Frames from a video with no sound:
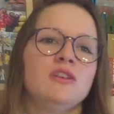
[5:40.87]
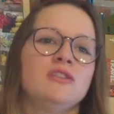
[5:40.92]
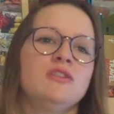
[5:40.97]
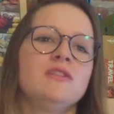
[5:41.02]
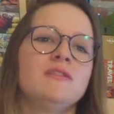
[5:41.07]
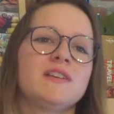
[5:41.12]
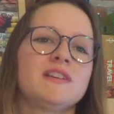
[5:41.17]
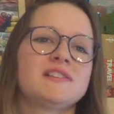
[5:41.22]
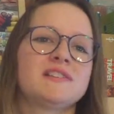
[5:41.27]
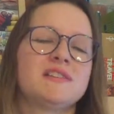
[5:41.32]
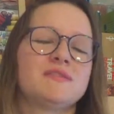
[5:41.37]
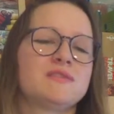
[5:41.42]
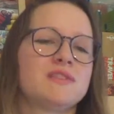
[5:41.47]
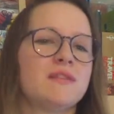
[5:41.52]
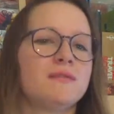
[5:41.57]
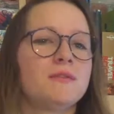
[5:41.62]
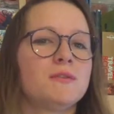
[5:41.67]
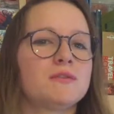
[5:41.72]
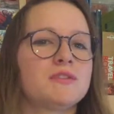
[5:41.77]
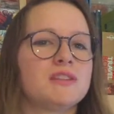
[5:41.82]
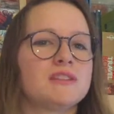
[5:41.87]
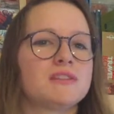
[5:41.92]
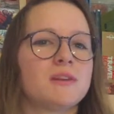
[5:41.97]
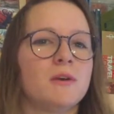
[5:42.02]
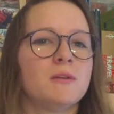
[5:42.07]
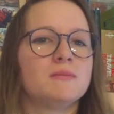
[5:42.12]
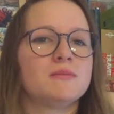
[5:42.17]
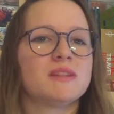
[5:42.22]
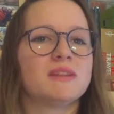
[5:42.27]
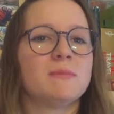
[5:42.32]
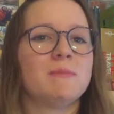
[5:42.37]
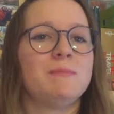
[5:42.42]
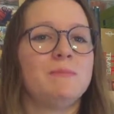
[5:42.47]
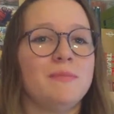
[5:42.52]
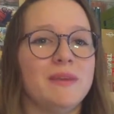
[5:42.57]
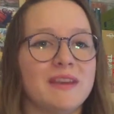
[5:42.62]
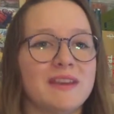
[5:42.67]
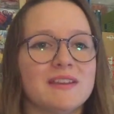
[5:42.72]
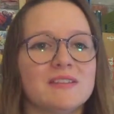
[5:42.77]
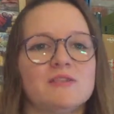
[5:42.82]
University of Sheffield is home to the
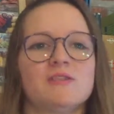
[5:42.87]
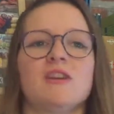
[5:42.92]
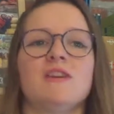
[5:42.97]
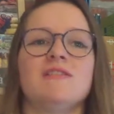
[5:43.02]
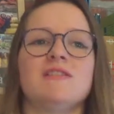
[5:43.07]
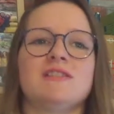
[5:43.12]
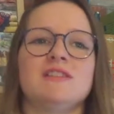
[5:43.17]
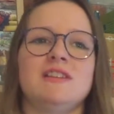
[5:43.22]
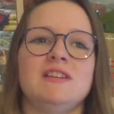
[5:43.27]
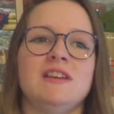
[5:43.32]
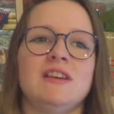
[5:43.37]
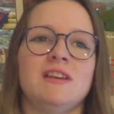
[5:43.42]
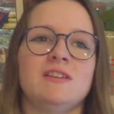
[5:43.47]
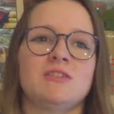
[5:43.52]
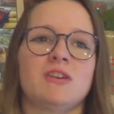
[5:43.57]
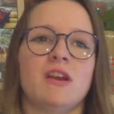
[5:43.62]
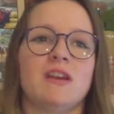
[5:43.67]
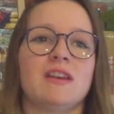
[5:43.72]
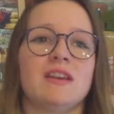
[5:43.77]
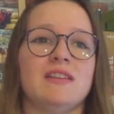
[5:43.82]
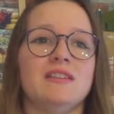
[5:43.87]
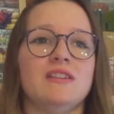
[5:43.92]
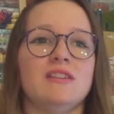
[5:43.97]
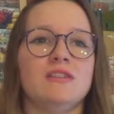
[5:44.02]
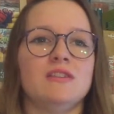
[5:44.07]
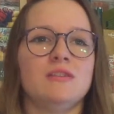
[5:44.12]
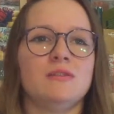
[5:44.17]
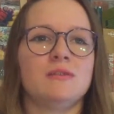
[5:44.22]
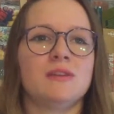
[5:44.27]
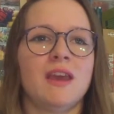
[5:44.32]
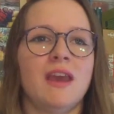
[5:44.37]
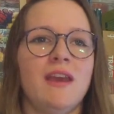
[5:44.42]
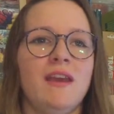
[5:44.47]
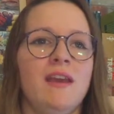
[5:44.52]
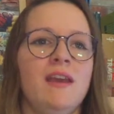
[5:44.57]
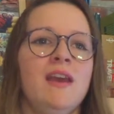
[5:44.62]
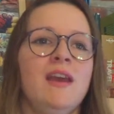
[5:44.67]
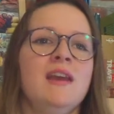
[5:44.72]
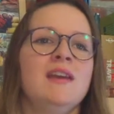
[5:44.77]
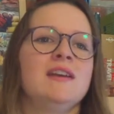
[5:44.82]
biggest charity hitchhike in the
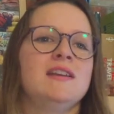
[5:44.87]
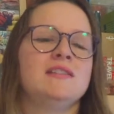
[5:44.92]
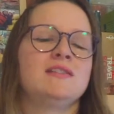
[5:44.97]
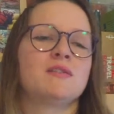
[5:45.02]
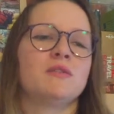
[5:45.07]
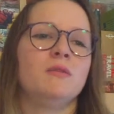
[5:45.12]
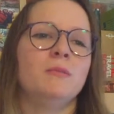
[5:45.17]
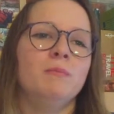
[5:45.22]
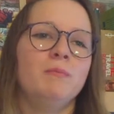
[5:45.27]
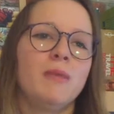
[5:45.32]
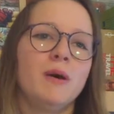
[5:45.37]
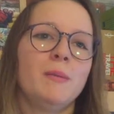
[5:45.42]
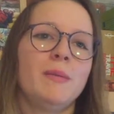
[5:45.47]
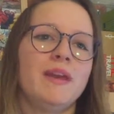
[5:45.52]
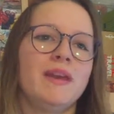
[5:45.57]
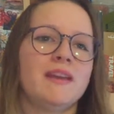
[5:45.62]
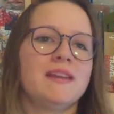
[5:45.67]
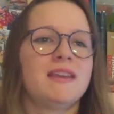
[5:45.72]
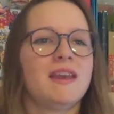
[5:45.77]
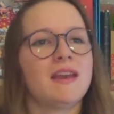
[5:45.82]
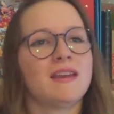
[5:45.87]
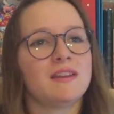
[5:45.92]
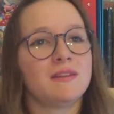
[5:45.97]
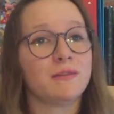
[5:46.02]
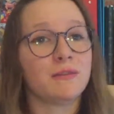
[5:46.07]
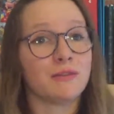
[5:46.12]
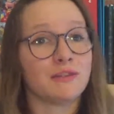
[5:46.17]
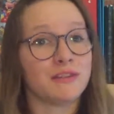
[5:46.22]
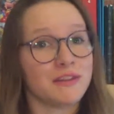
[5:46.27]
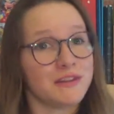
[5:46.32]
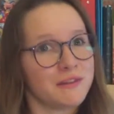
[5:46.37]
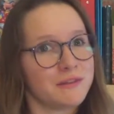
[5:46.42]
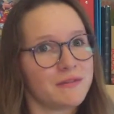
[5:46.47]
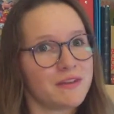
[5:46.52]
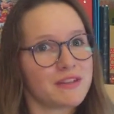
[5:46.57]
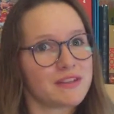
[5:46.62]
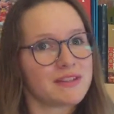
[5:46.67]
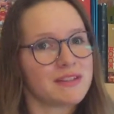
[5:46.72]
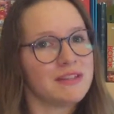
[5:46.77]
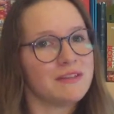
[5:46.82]
UK. It's called Bum It. Again, if you're at the
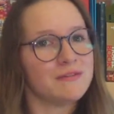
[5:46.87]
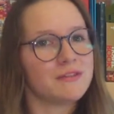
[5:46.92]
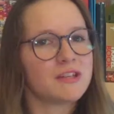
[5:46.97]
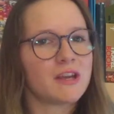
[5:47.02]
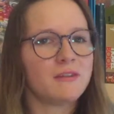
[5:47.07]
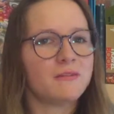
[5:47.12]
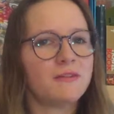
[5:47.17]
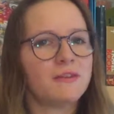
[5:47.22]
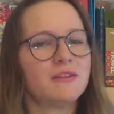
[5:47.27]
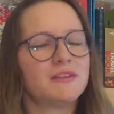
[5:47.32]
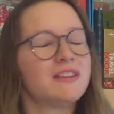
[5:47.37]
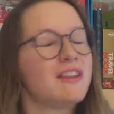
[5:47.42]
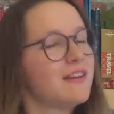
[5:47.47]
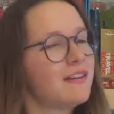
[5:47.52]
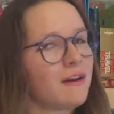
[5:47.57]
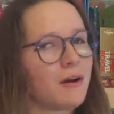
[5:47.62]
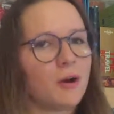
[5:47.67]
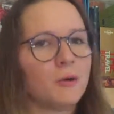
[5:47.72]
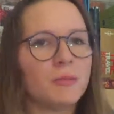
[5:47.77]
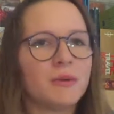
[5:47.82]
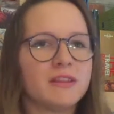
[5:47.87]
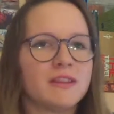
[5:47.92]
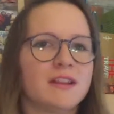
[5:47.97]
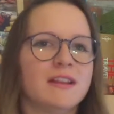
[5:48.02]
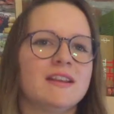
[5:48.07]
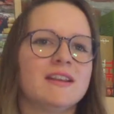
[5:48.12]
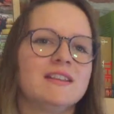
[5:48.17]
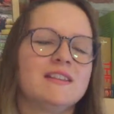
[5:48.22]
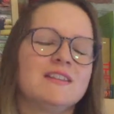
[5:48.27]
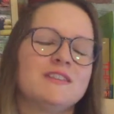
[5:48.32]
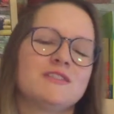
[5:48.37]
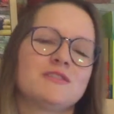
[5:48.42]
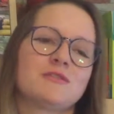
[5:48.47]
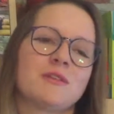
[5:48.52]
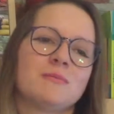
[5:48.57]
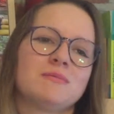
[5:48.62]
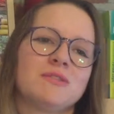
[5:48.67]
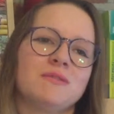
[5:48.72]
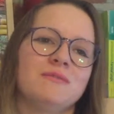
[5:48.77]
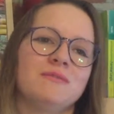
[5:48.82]
University of Sheffield, then I'll put the link in the
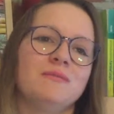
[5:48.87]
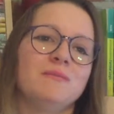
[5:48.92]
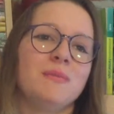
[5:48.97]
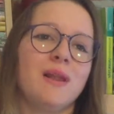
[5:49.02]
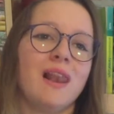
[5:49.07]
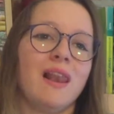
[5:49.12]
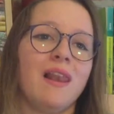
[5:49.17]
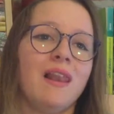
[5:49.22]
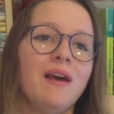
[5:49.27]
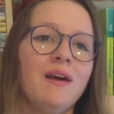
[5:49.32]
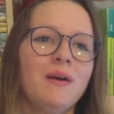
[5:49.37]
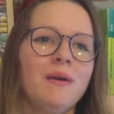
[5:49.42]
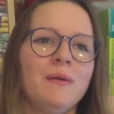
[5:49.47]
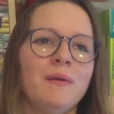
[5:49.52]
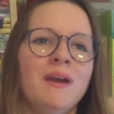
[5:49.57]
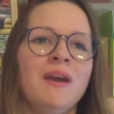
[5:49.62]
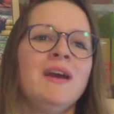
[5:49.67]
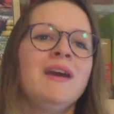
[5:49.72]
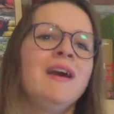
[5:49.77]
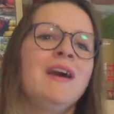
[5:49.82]
description below.